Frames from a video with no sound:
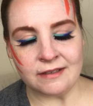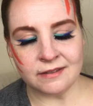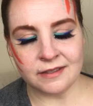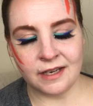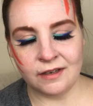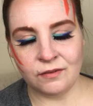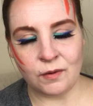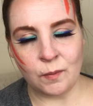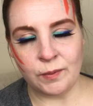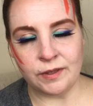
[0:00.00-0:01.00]
dance kind
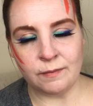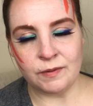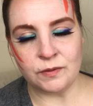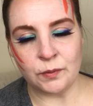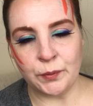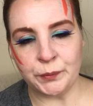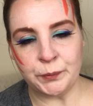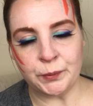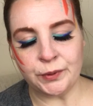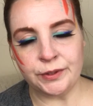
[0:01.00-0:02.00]
of opened up this whole
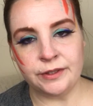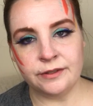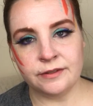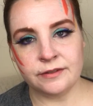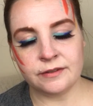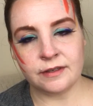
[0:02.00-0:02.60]
new world.